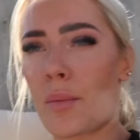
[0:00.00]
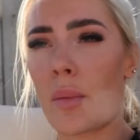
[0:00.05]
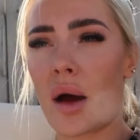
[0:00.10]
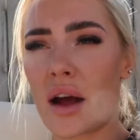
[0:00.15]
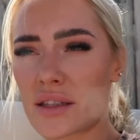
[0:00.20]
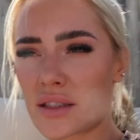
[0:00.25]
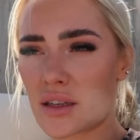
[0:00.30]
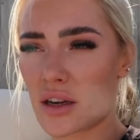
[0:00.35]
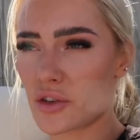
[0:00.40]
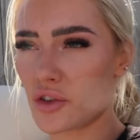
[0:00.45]
I
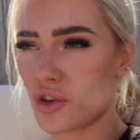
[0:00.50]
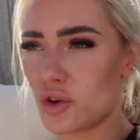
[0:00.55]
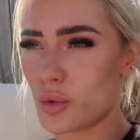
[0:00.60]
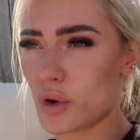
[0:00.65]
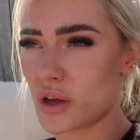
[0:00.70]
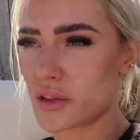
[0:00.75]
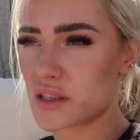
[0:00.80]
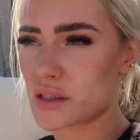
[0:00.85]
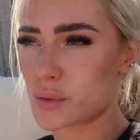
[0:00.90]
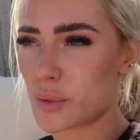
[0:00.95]
might start a new
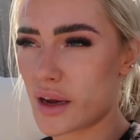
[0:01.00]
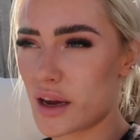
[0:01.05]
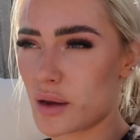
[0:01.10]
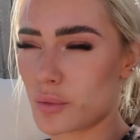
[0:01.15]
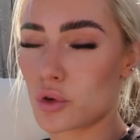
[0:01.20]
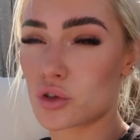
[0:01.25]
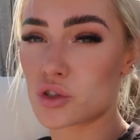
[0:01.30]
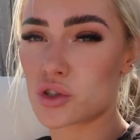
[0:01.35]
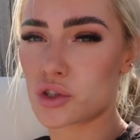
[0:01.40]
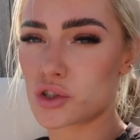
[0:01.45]
one this week,
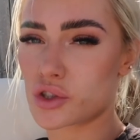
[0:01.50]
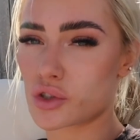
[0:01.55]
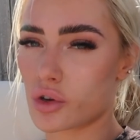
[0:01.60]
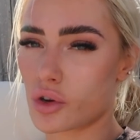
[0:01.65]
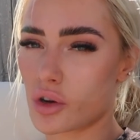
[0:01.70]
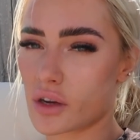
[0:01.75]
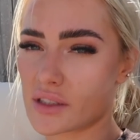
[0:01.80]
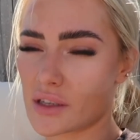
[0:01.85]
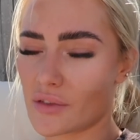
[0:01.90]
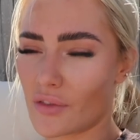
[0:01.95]
I'm not too
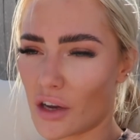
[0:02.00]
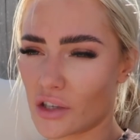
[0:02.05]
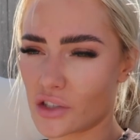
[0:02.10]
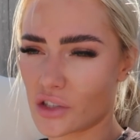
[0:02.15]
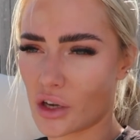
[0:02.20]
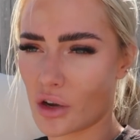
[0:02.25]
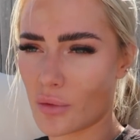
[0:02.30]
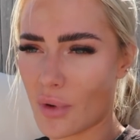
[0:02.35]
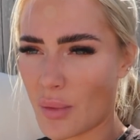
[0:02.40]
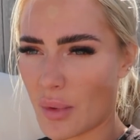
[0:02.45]
sure, because I've
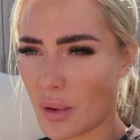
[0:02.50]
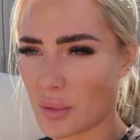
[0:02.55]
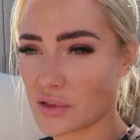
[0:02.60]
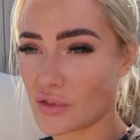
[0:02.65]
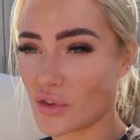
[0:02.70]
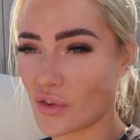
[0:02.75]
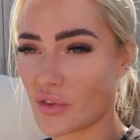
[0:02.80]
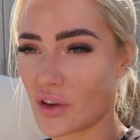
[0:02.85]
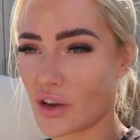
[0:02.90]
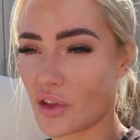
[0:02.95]
actually got my
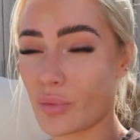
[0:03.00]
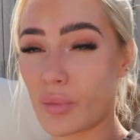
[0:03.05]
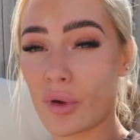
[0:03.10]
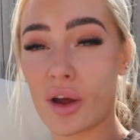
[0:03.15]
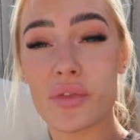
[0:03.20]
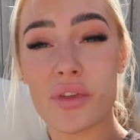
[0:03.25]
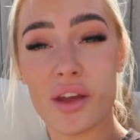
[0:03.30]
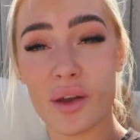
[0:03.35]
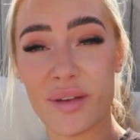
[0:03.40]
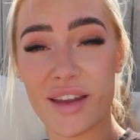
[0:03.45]
mom's 50th
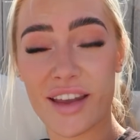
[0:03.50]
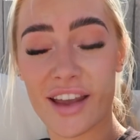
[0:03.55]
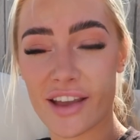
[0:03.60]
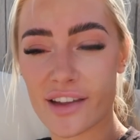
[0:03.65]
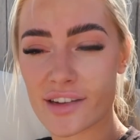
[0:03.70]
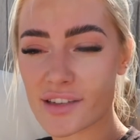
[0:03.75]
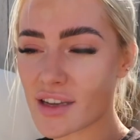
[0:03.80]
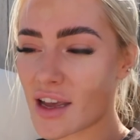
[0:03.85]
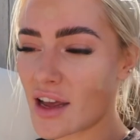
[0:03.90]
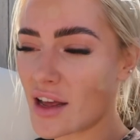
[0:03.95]
birthday
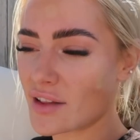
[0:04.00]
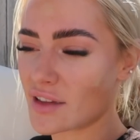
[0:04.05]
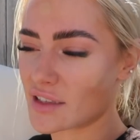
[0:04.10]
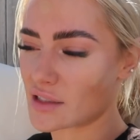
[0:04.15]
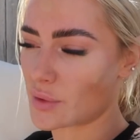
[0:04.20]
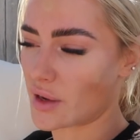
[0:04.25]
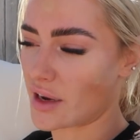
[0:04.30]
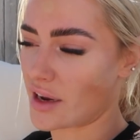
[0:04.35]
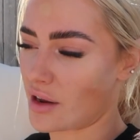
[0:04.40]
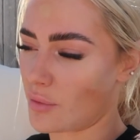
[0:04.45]
weekend
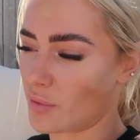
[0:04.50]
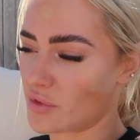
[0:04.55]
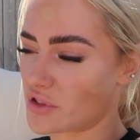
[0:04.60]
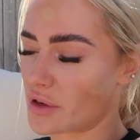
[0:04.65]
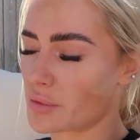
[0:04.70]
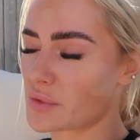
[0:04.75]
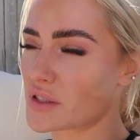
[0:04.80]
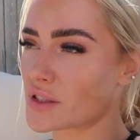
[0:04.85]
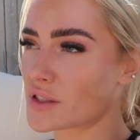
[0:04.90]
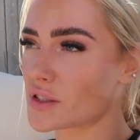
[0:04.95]
this weekend, which
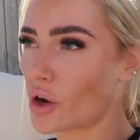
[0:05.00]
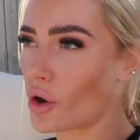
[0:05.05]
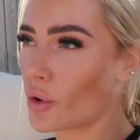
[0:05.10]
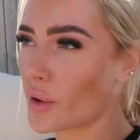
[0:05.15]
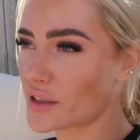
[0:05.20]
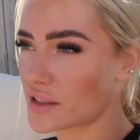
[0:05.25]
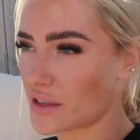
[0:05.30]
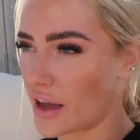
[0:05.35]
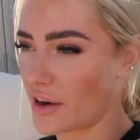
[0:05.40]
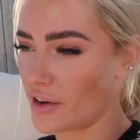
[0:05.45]
I'm so
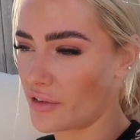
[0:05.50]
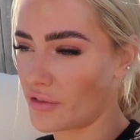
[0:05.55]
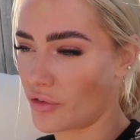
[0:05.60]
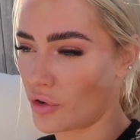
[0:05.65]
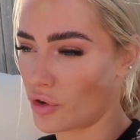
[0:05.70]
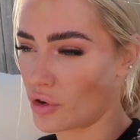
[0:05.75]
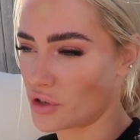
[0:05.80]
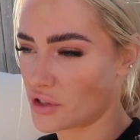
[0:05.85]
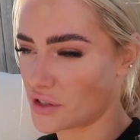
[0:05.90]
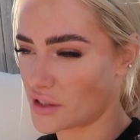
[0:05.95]
excited
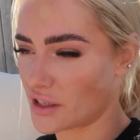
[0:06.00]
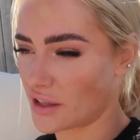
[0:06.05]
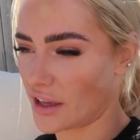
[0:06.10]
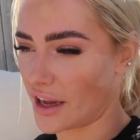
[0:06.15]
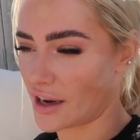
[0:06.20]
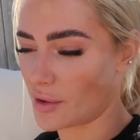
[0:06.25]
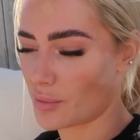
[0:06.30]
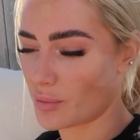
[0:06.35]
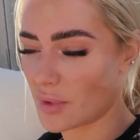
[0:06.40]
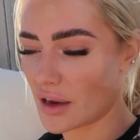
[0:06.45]
for. Just did
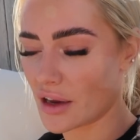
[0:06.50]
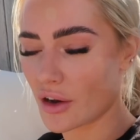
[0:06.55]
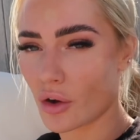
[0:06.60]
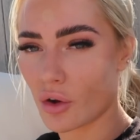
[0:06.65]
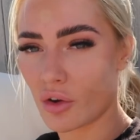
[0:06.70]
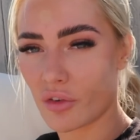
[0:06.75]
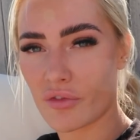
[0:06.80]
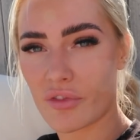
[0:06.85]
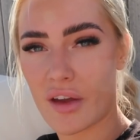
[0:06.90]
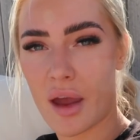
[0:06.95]
like a big
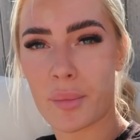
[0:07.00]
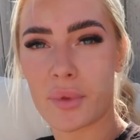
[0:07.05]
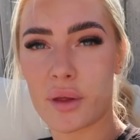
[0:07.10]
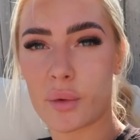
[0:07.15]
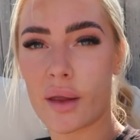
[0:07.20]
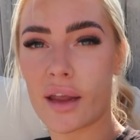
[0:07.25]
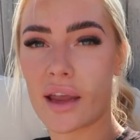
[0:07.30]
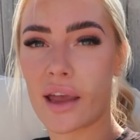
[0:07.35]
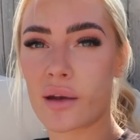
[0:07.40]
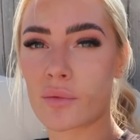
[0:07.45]
old family
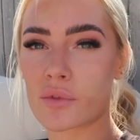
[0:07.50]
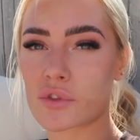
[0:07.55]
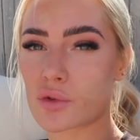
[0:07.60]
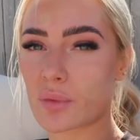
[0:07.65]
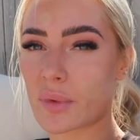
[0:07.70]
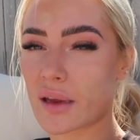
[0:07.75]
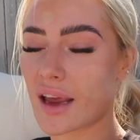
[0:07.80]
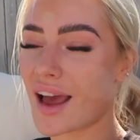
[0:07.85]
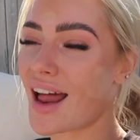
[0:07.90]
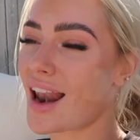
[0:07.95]
weekend, which
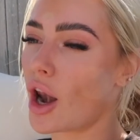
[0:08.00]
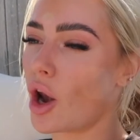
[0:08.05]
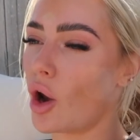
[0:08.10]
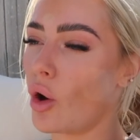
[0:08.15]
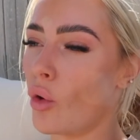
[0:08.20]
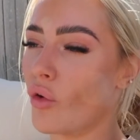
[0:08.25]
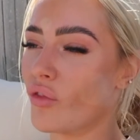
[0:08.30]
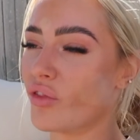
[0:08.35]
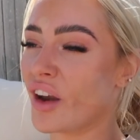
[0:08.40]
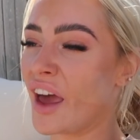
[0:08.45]
will be
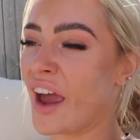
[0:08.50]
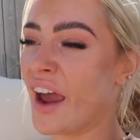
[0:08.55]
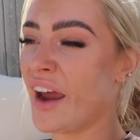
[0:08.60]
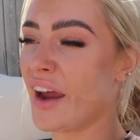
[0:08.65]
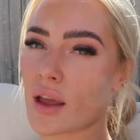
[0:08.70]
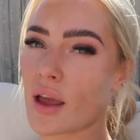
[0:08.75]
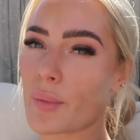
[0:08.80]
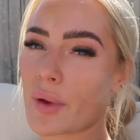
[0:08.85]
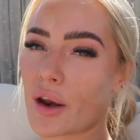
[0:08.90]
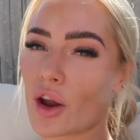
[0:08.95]
lovely.
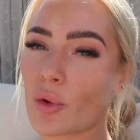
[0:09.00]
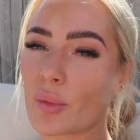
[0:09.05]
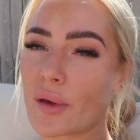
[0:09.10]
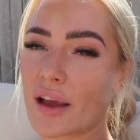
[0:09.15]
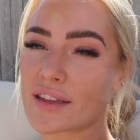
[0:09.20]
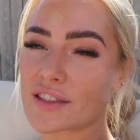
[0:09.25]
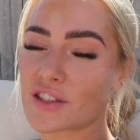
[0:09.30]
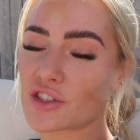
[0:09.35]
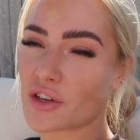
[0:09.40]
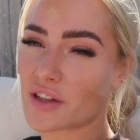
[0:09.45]
But I hope you
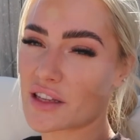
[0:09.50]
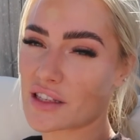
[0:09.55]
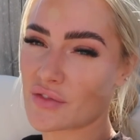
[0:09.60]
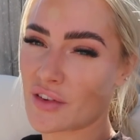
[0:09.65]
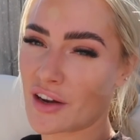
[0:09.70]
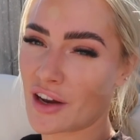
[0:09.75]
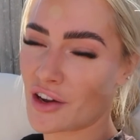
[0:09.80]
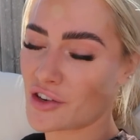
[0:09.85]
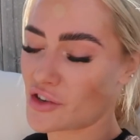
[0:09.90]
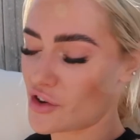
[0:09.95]
guys enjoyed this
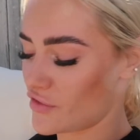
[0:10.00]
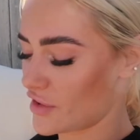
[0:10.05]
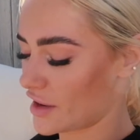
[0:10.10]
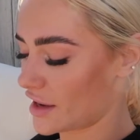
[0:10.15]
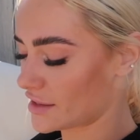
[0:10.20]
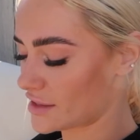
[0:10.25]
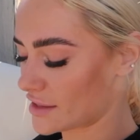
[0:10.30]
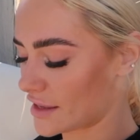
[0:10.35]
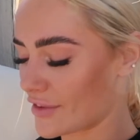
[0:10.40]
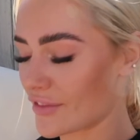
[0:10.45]
video. Don't
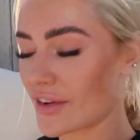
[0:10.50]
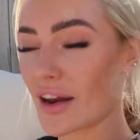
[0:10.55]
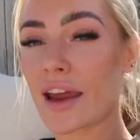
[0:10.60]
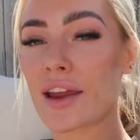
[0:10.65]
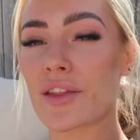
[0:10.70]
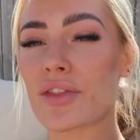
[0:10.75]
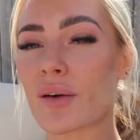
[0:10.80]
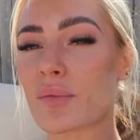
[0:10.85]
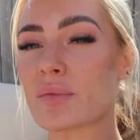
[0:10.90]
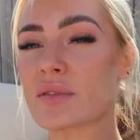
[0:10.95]
forget to give it
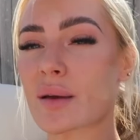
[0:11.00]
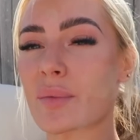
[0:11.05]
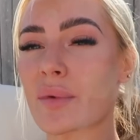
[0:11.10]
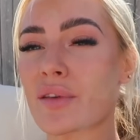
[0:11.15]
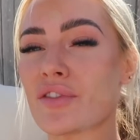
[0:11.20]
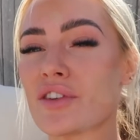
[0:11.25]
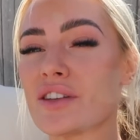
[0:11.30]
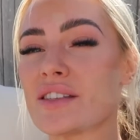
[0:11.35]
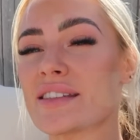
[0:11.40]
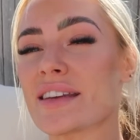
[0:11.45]
a thumbs up
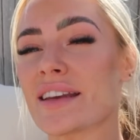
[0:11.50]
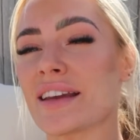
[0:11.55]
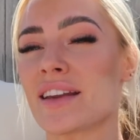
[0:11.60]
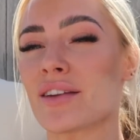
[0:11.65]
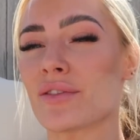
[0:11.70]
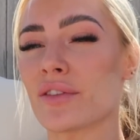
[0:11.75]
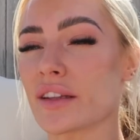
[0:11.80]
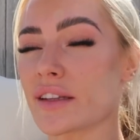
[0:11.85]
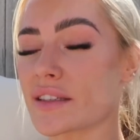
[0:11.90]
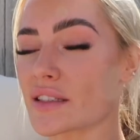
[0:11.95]
if you did.
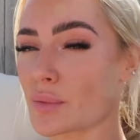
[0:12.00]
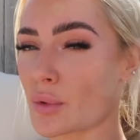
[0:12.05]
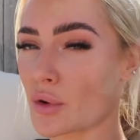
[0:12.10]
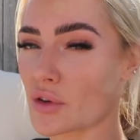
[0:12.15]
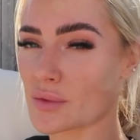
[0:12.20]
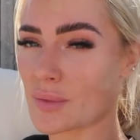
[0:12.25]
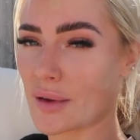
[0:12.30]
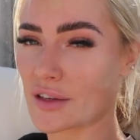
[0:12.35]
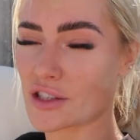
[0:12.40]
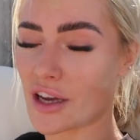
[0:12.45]
It really
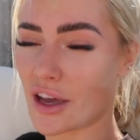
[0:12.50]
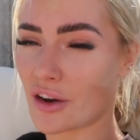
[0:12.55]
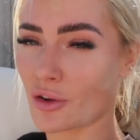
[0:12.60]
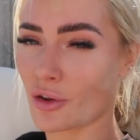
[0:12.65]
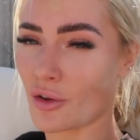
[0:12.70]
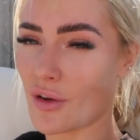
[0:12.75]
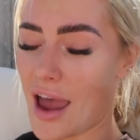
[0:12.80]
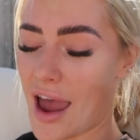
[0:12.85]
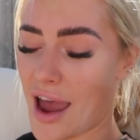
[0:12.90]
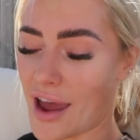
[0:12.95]
supports my
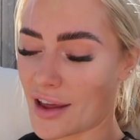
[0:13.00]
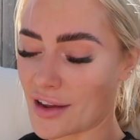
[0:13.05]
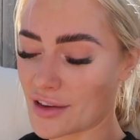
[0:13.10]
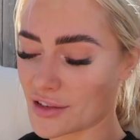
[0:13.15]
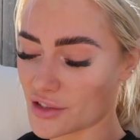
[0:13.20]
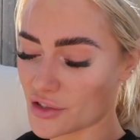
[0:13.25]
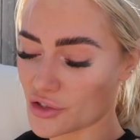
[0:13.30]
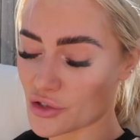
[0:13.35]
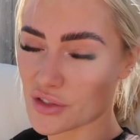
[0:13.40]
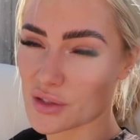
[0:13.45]
channel. And
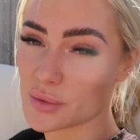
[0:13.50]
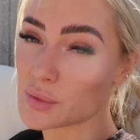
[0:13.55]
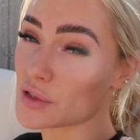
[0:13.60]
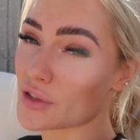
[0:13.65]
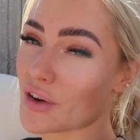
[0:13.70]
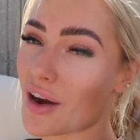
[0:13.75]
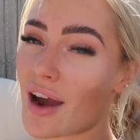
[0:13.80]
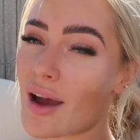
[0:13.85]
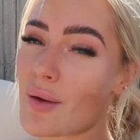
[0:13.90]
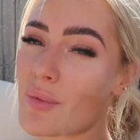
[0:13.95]
to
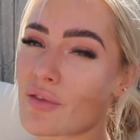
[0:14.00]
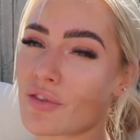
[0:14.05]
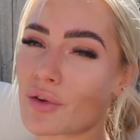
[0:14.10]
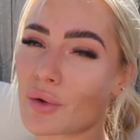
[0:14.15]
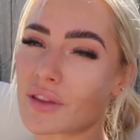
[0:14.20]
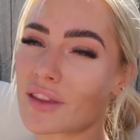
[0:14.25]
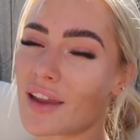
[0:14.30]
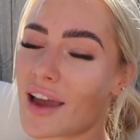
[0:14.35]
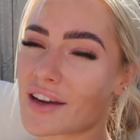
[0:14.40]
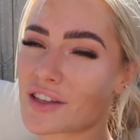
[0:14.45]
subscribe if you
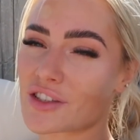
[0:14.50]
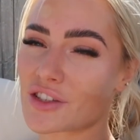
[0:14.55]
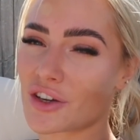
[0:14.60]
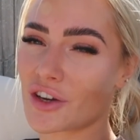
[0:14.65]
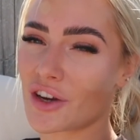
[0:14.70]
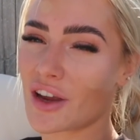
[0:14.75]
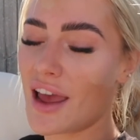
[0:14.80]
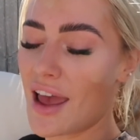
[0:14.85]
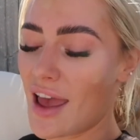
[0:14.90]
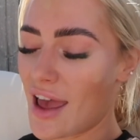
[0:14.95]
would like
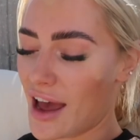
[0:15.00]
to,